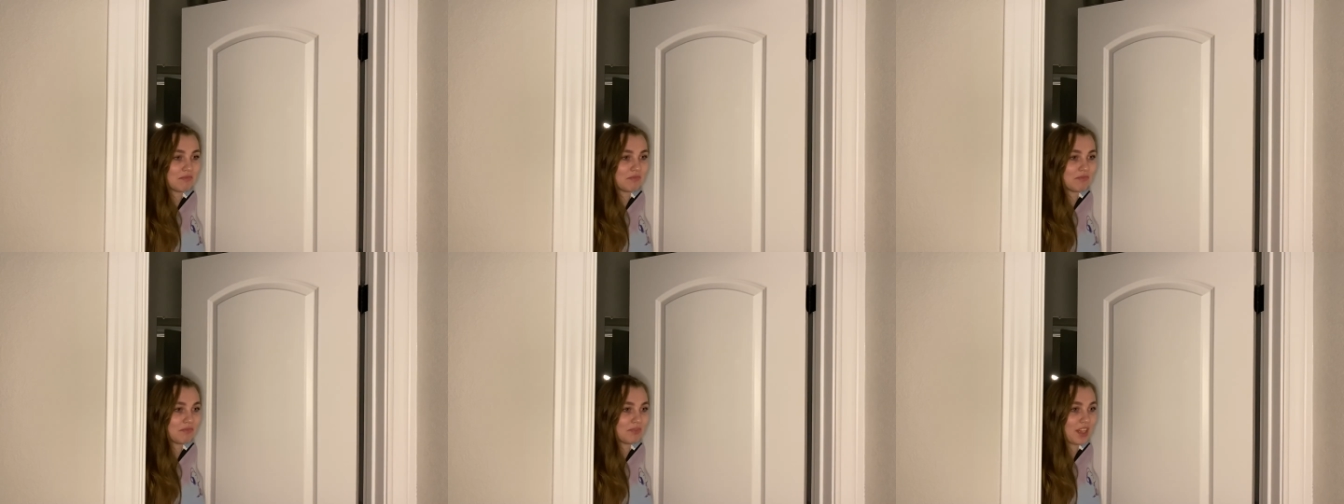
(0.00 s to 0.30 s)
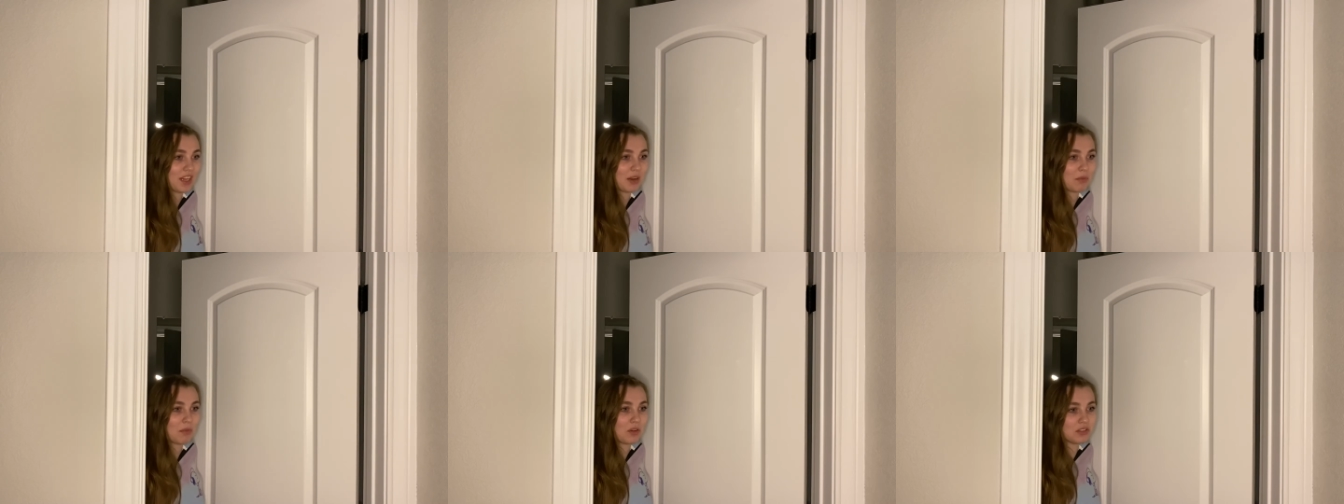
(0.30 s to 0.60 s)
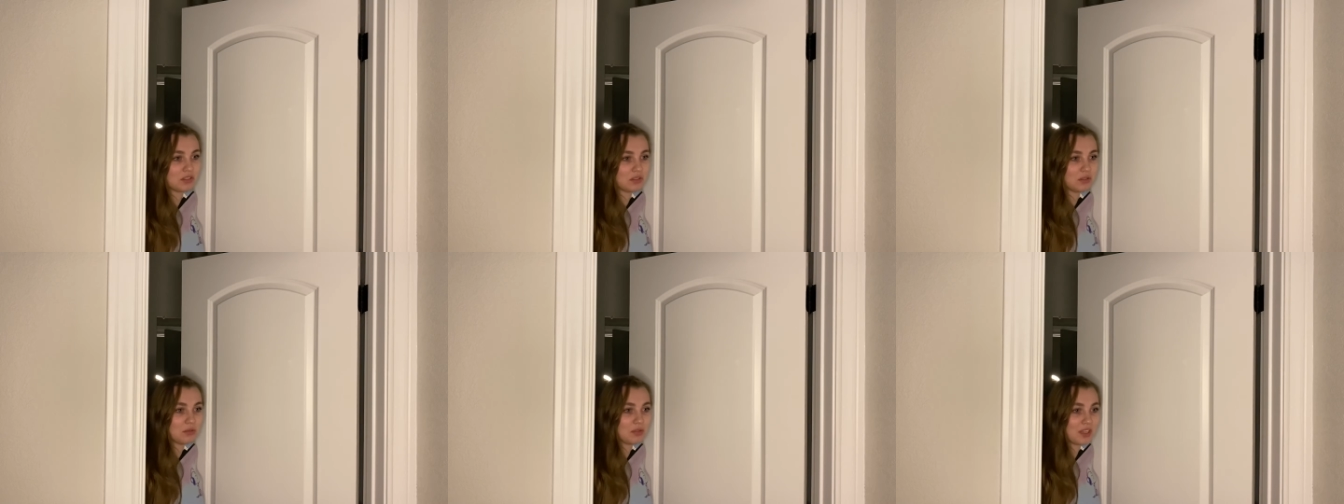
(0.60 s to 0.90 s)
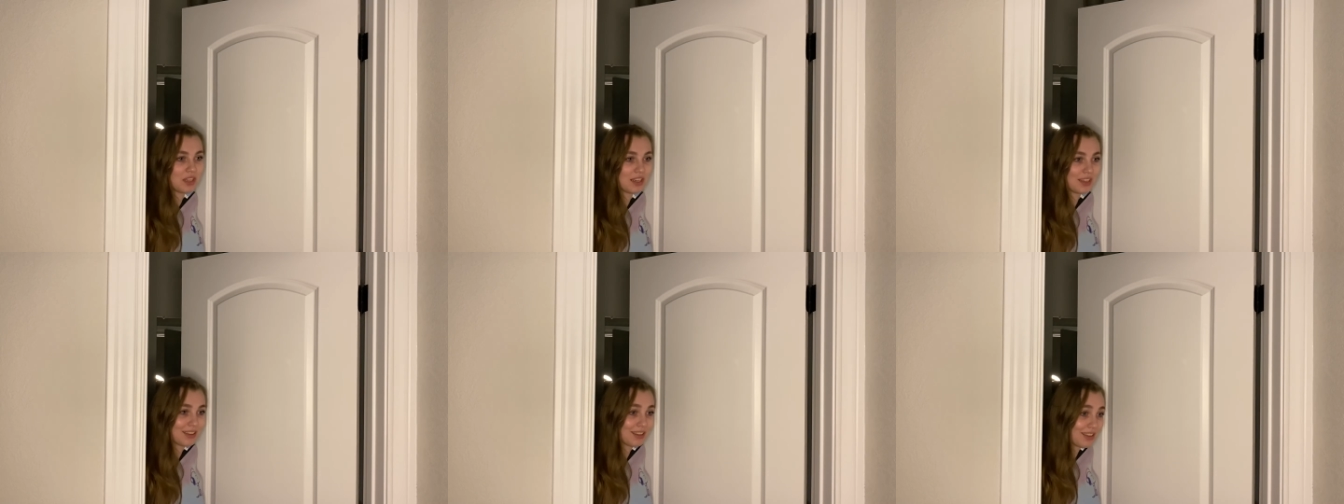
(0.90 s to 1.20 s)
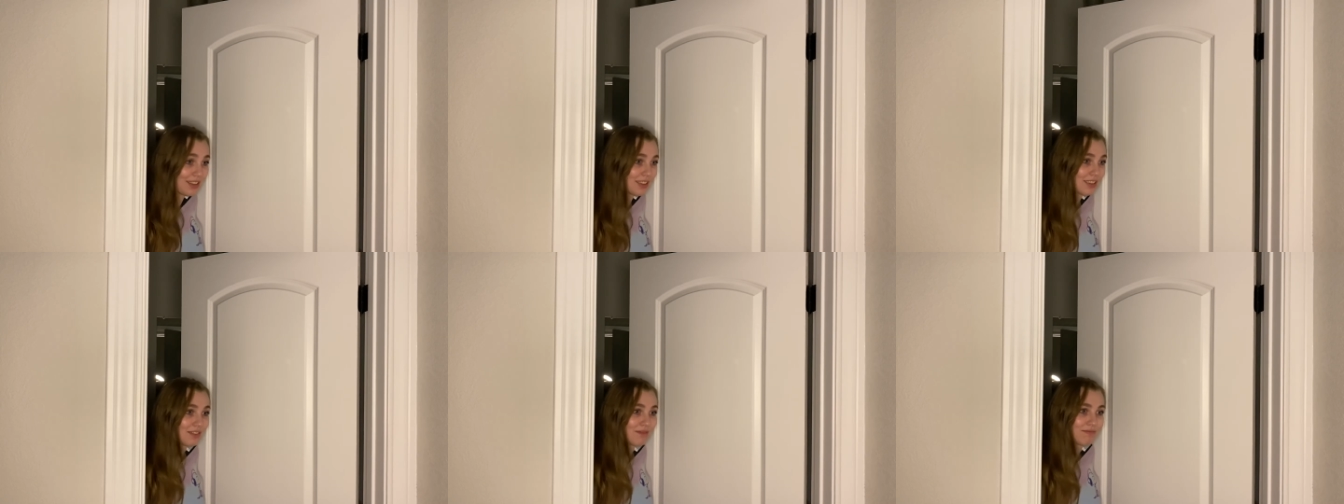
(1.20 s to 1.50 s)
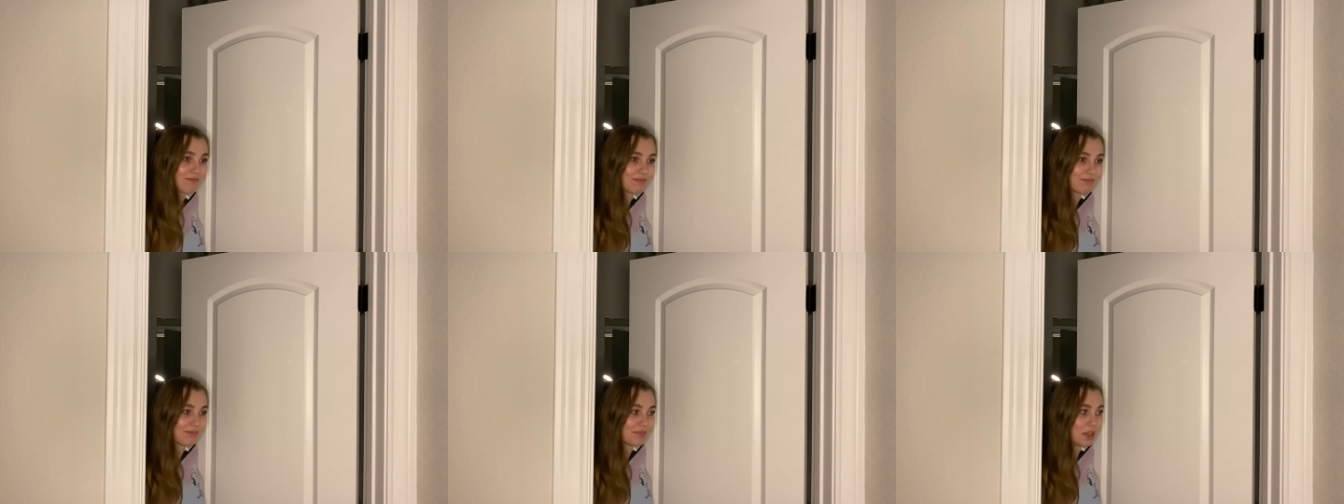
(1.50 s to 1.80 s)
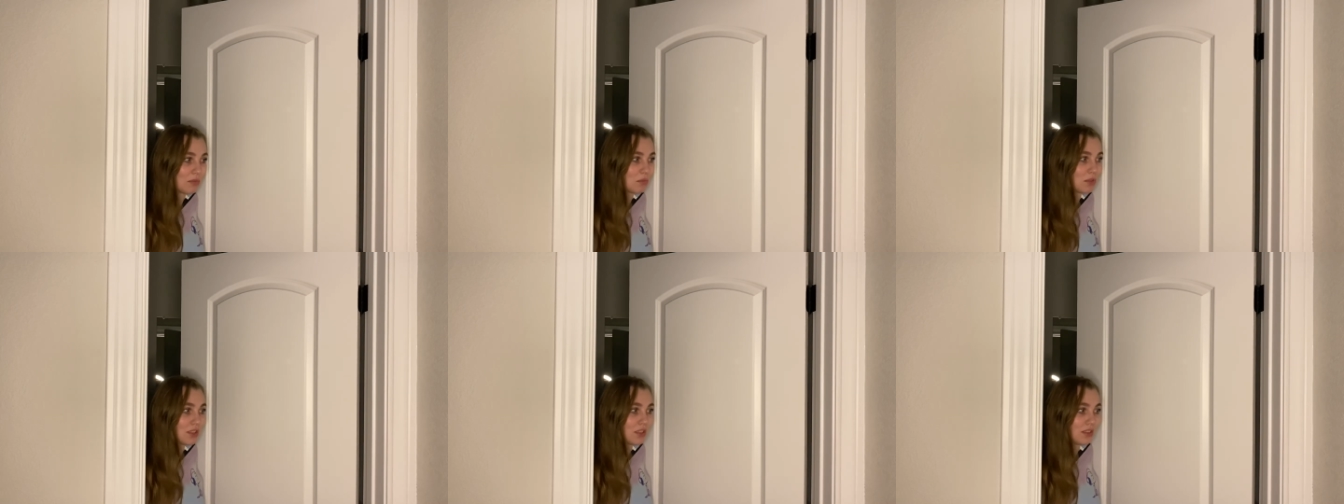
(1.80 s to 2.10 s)
And I'm not doing anything. I'm
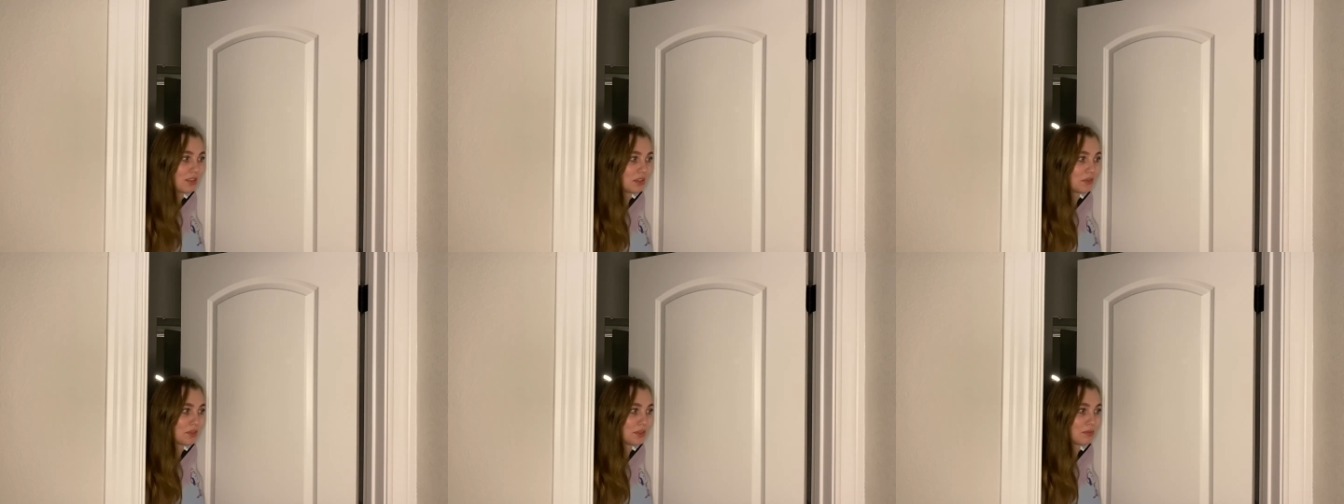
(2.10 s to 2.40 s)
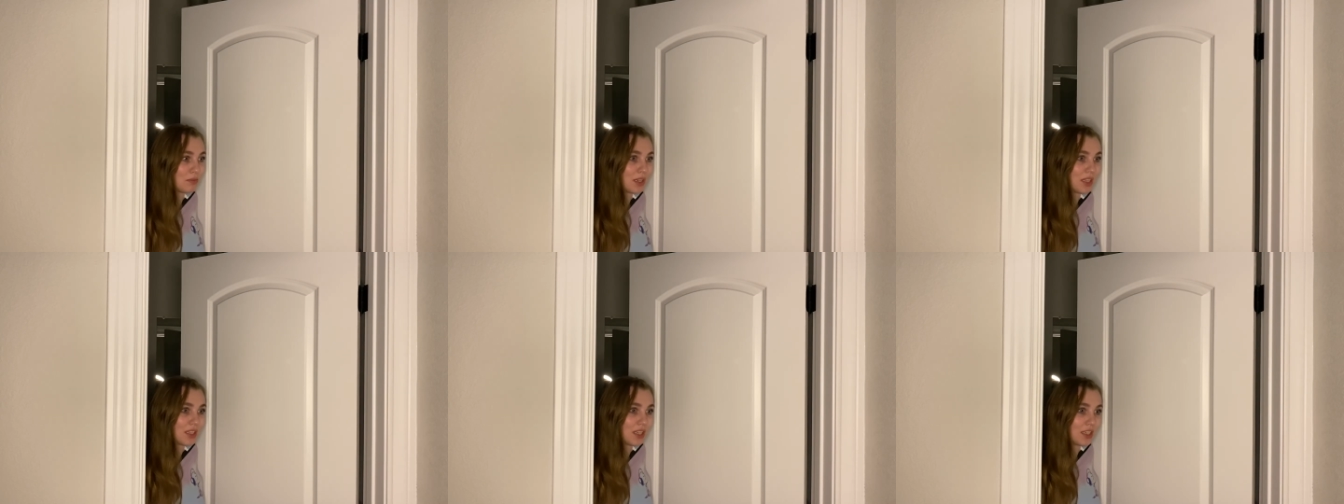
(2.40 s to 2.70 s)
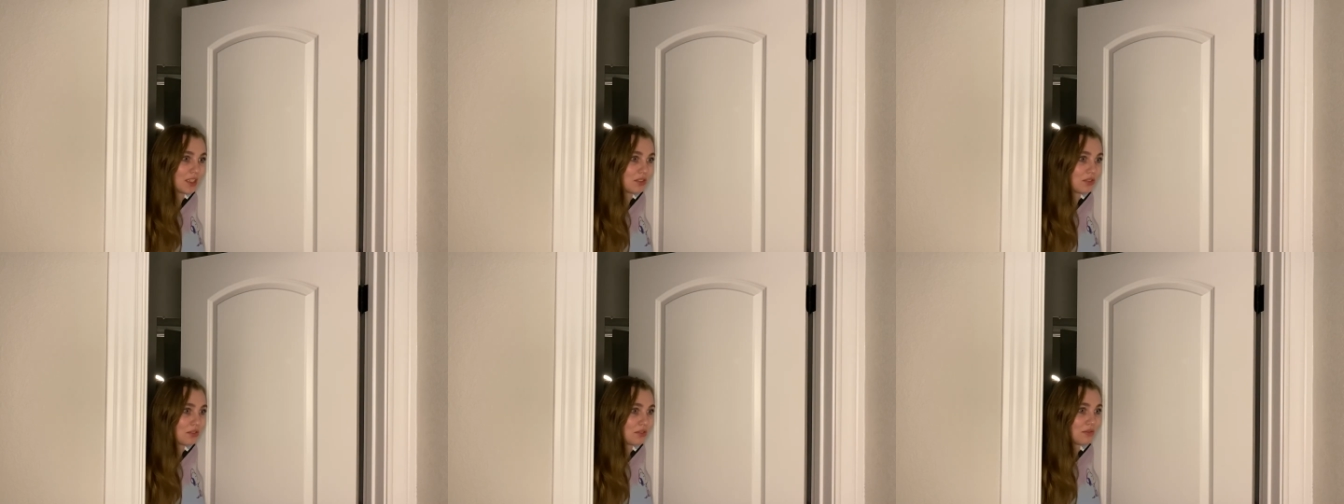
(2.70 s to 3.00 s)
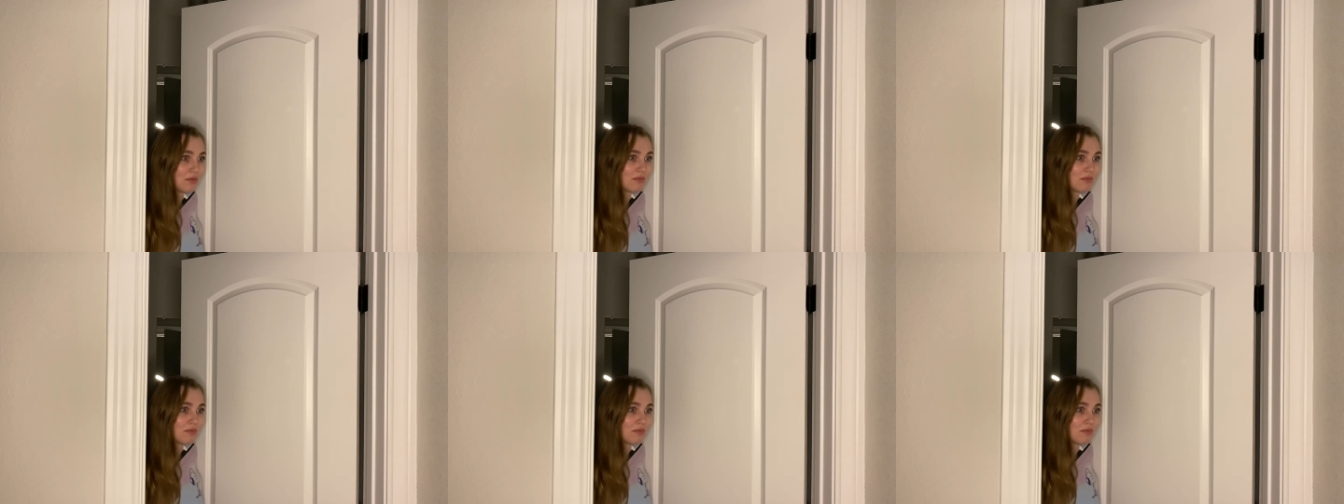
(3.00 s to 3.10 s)
just living my life.